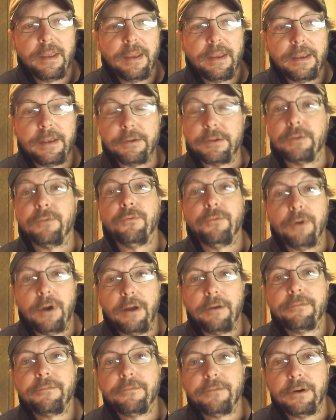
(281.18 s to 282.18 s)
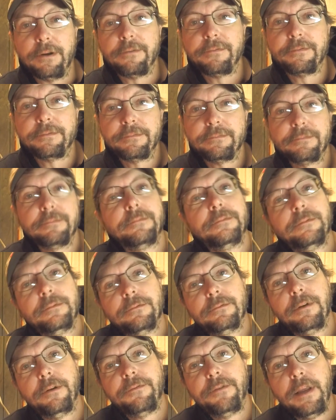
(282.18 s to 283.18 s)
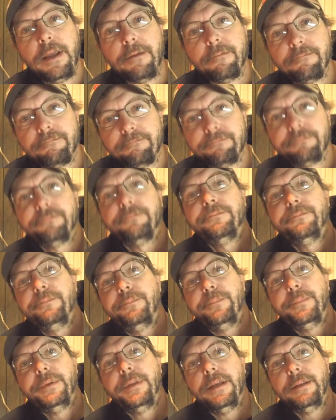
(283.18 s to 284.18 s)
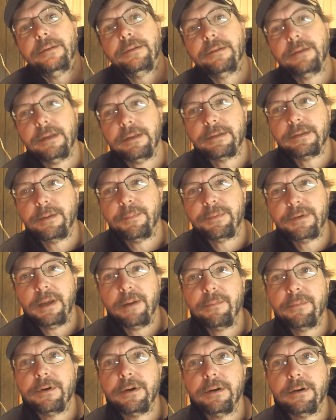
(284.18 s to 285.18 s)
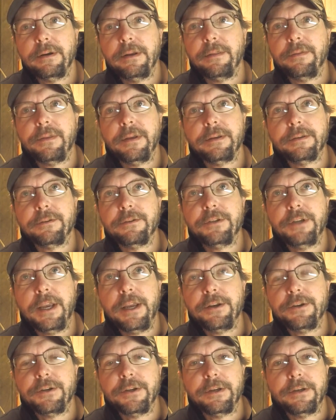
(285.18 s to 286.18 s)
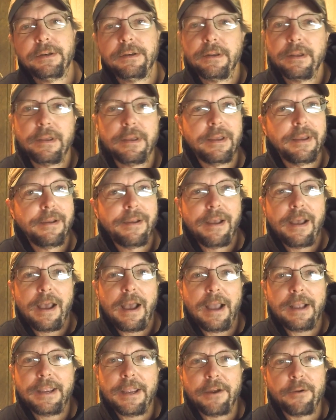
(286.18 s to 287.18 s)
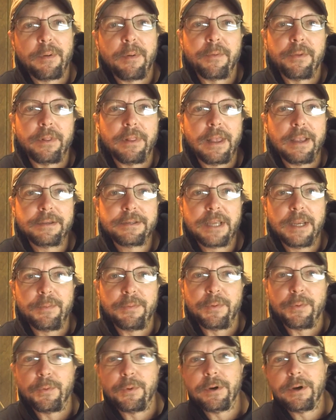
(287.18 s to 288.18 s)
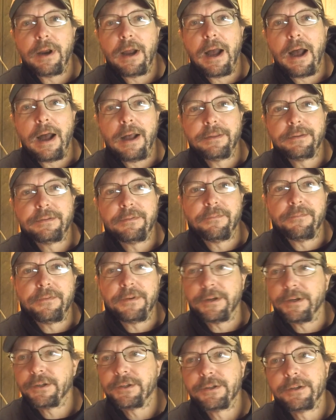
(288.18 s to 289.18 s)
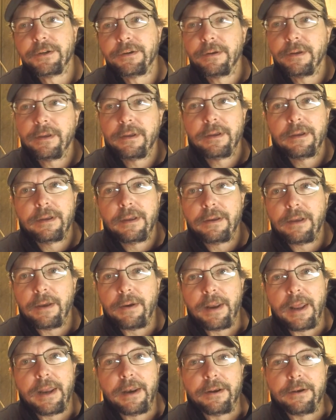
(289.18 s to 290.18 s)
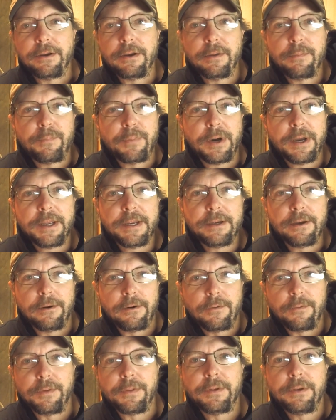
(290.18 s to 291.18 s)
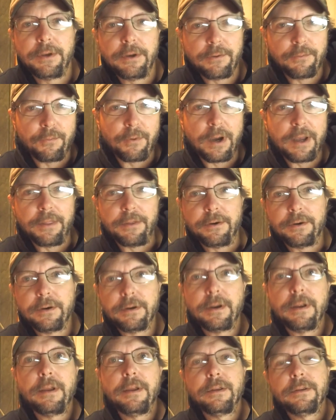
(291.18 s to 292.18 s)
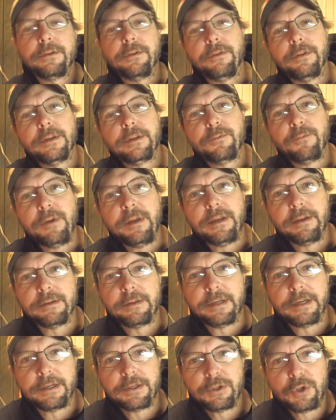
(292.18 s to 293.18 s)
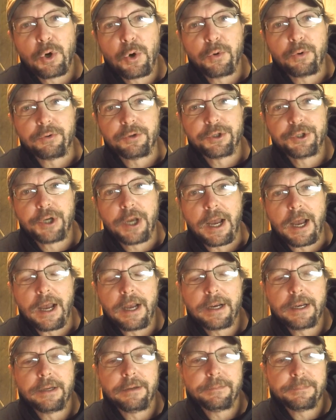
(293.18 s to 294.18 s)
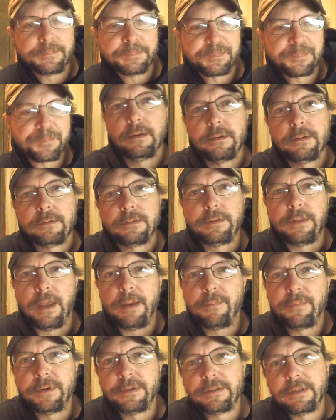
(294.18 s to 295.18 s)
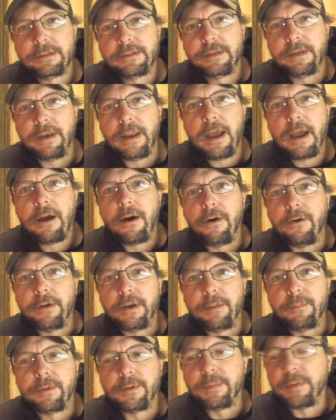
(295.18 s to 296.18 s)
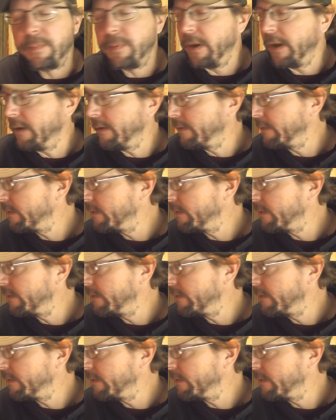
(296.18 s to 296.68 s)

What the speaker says: it was a rough day. But it's September and things are changing. I can't remember the last time we weren't on some fish. I had a good bite going with good weather, so this week is like a total shock. So that brings us to now, and I'm going to be painting